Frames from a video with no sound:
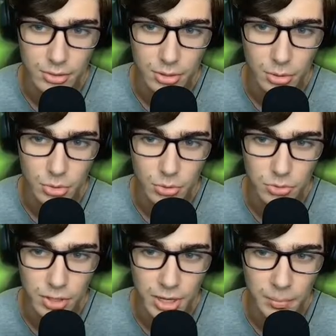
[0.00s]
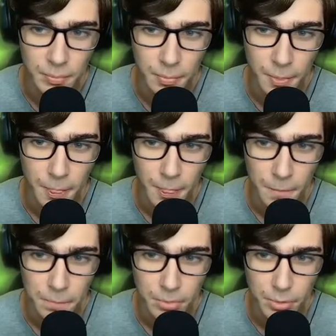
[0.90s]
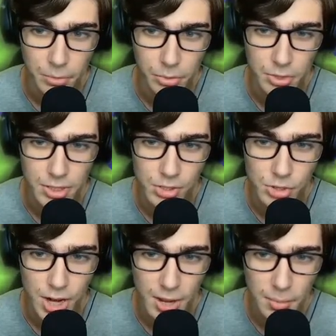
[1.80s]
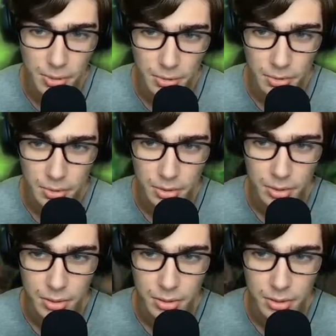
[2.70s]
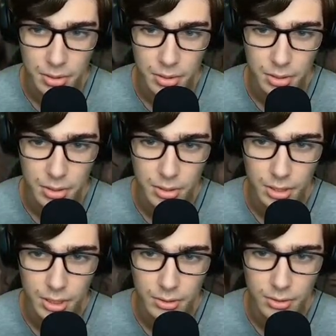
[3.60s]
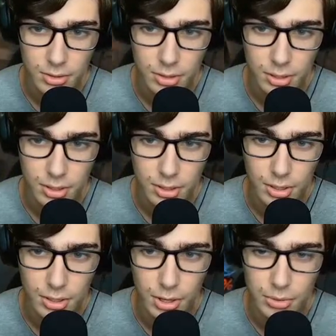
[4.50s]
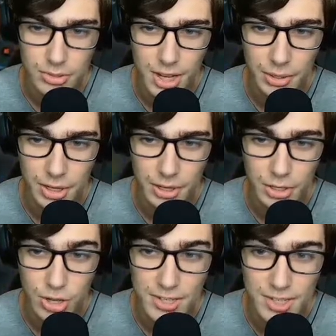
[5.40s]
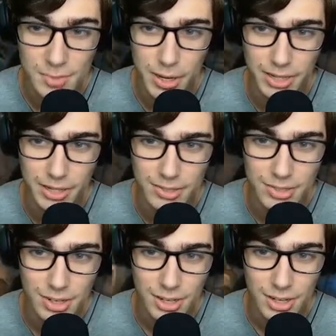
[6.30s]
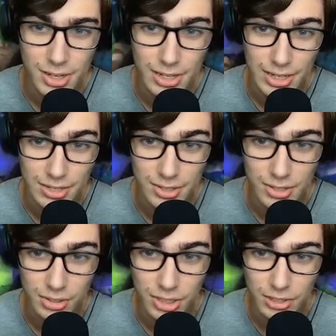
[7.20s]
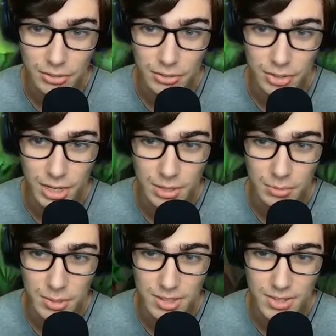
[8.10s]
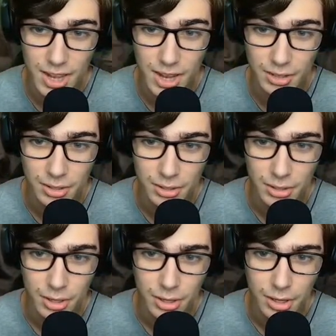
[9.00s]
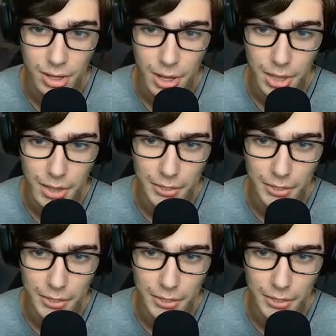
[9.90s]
no two frame. We do get the jab. Alright. No down air. He tries to spike us. He does live. Thought he missed attack. And